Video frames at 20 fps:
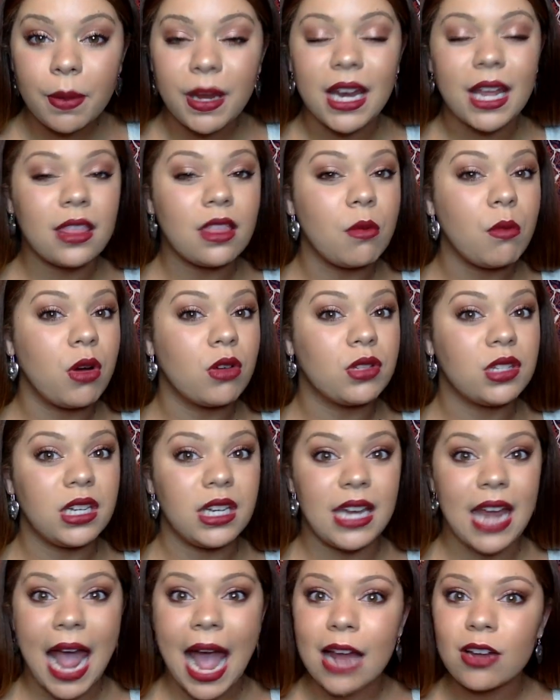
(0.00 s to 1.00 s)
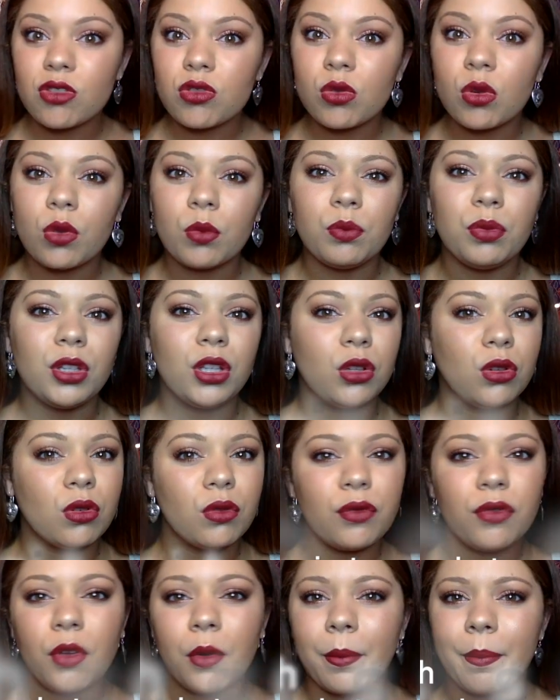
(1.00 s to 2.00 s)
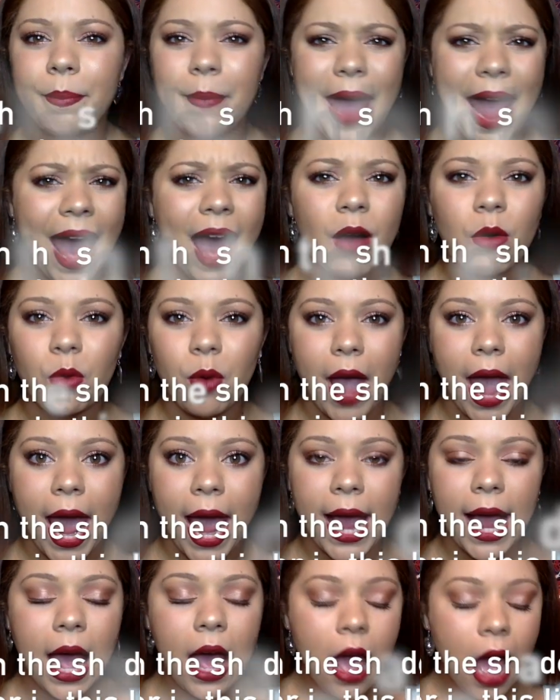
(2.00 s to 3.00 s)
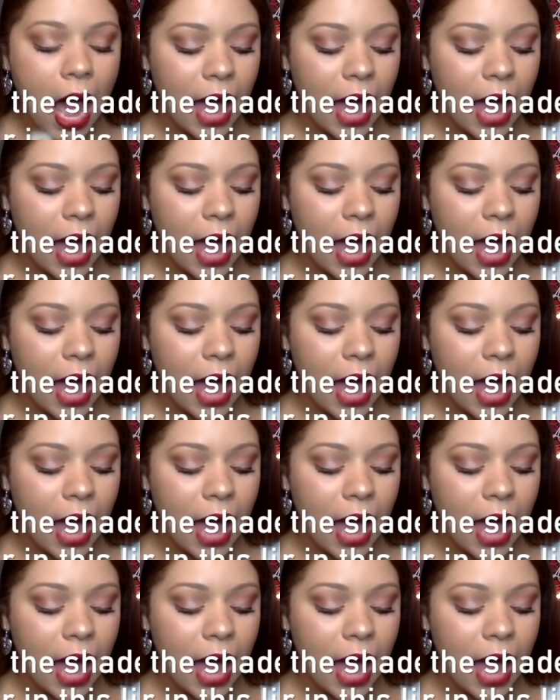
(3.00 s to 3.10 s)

but in the most natural, beautiful, matte way.